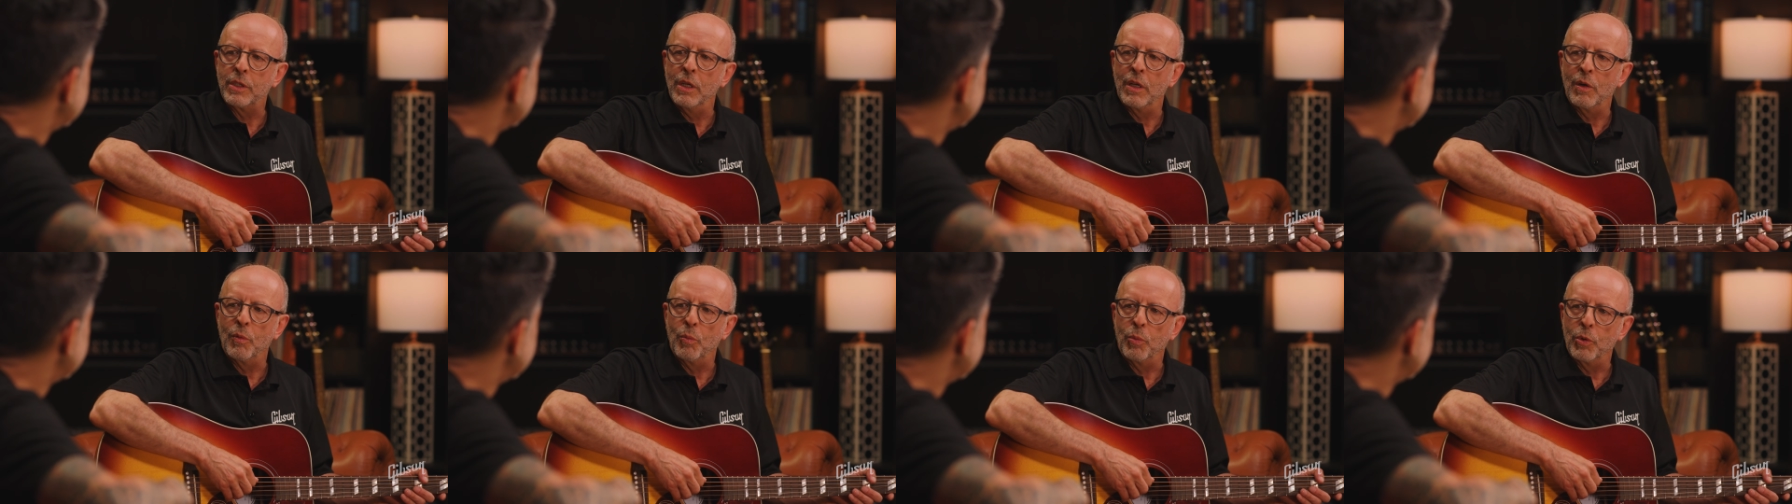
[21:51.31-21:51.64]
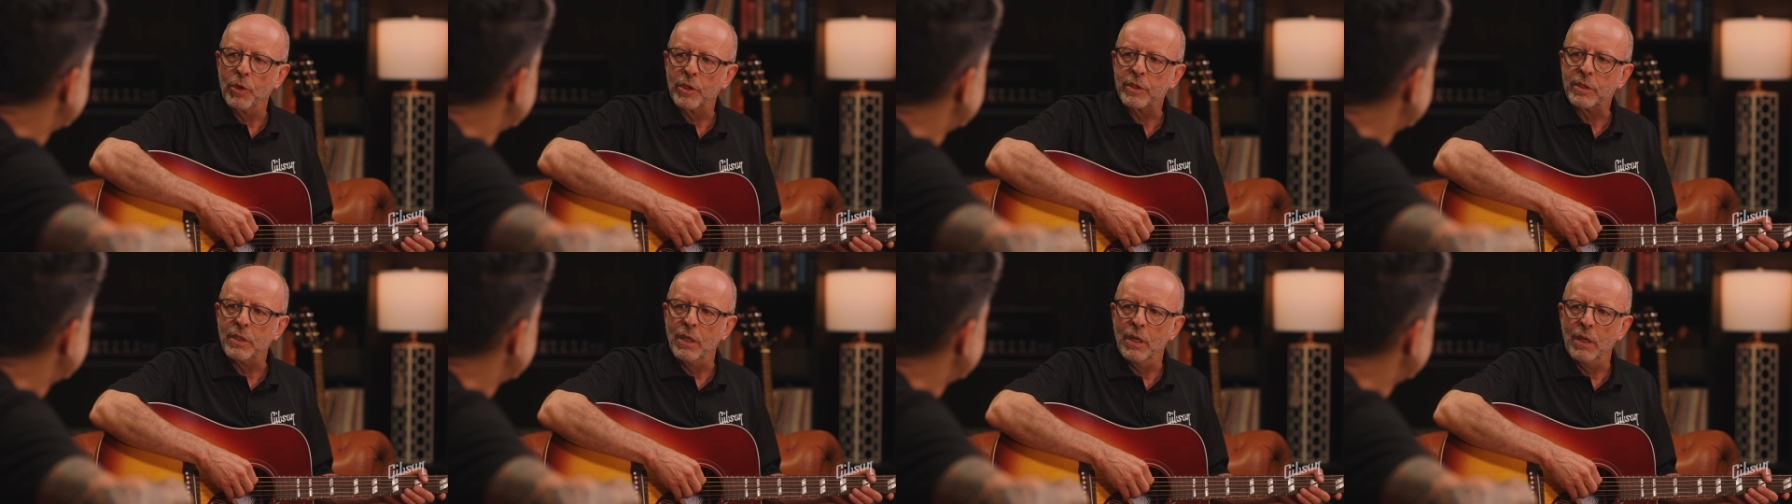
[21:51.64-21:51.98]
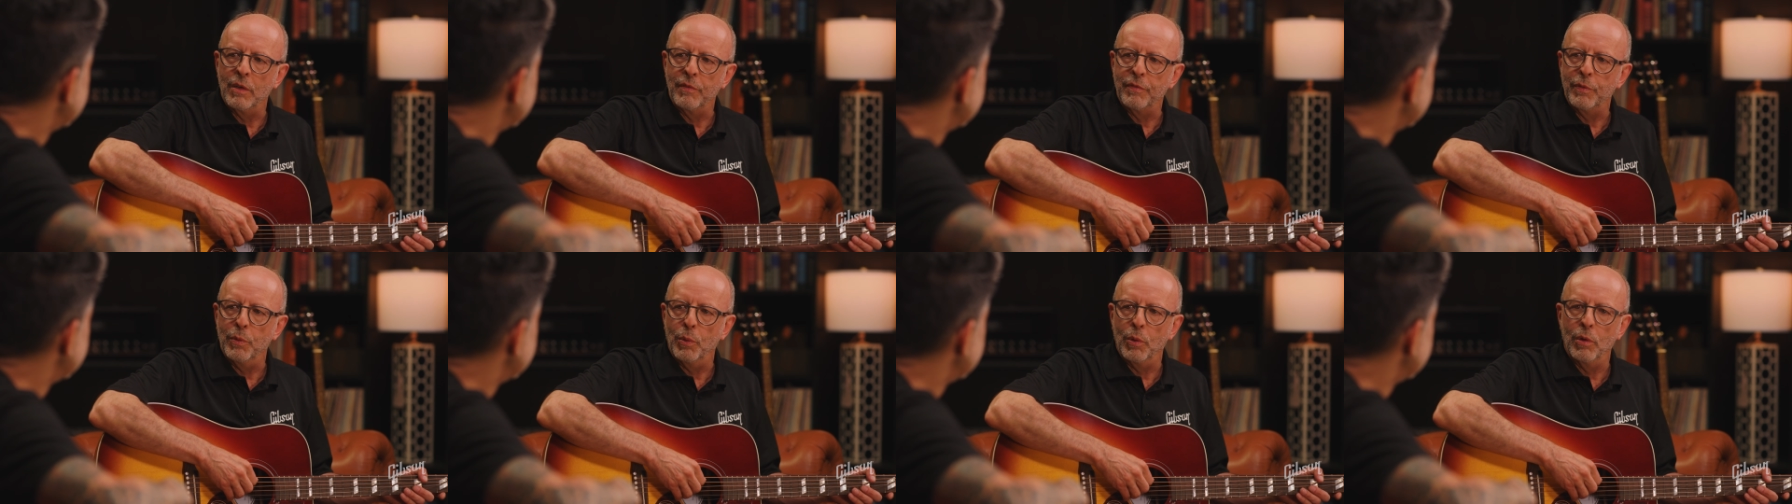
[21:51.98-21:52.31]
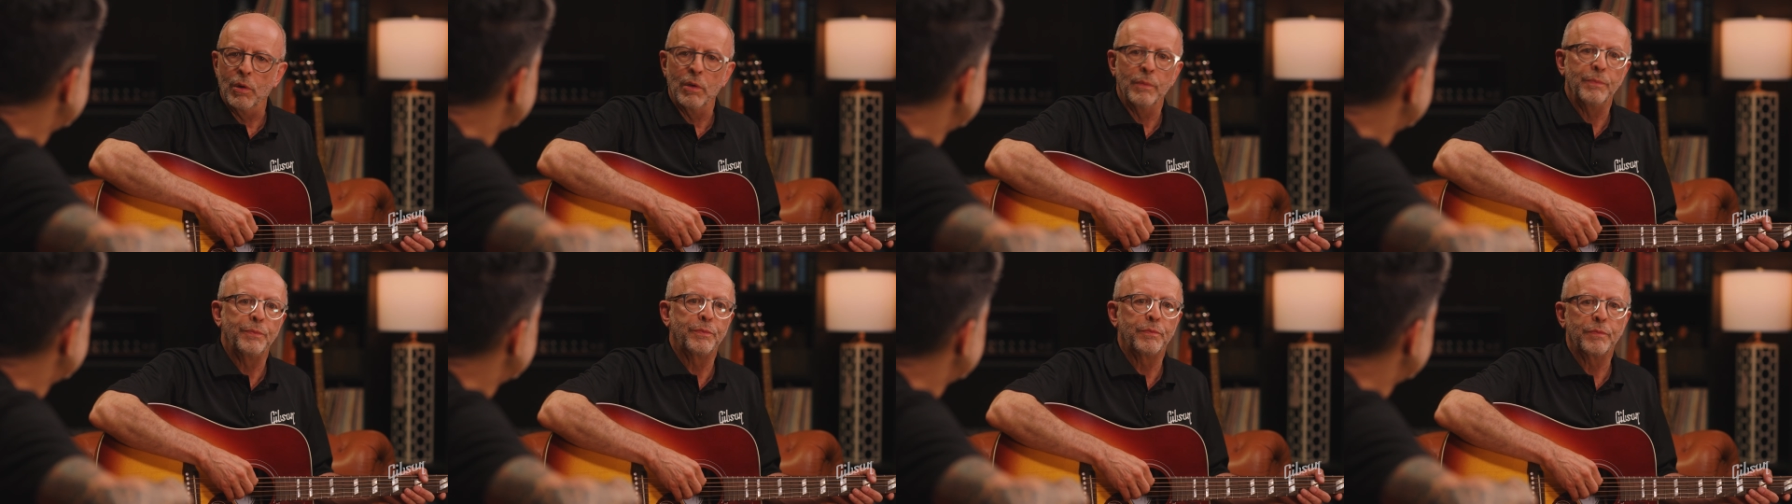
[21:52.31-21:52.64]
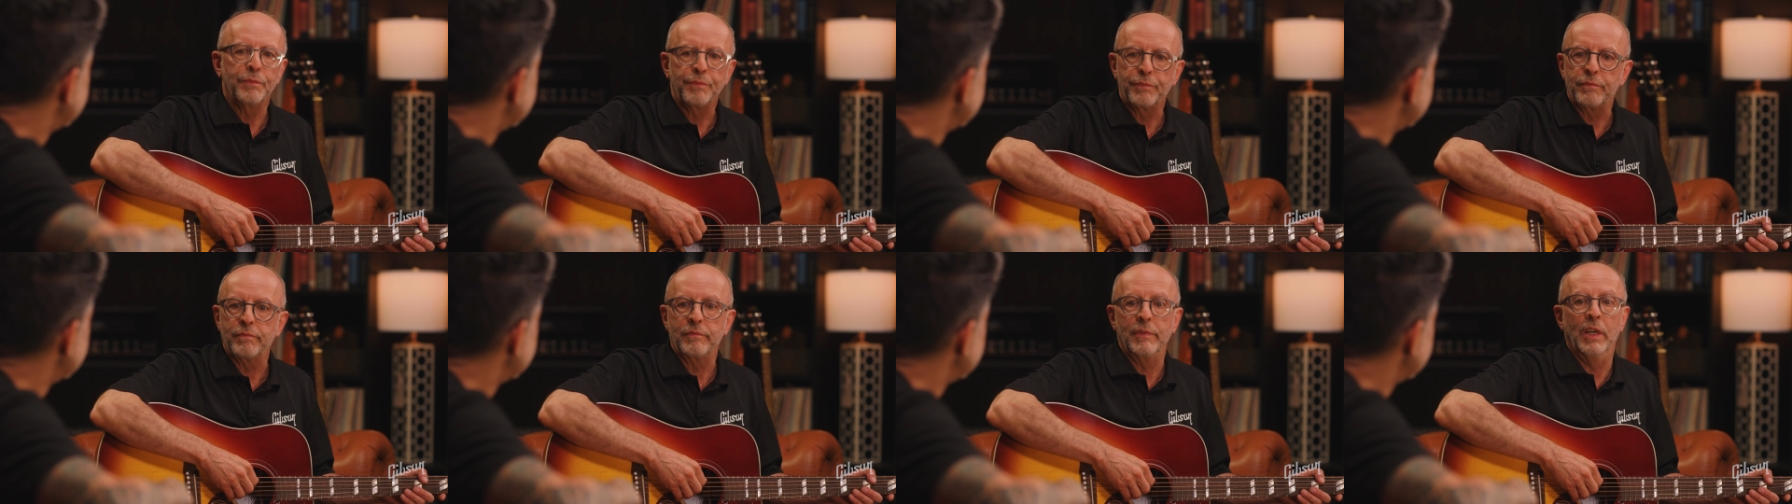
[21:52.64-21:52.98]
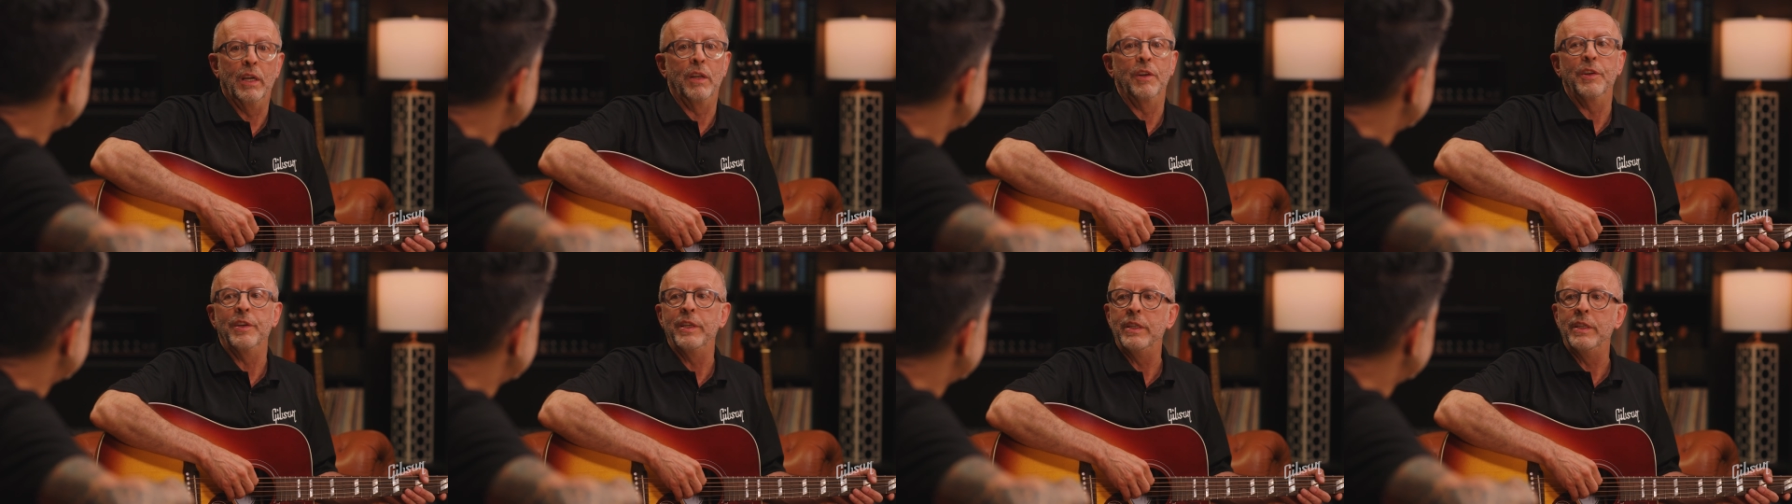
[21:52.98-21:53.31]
on and worked on for 100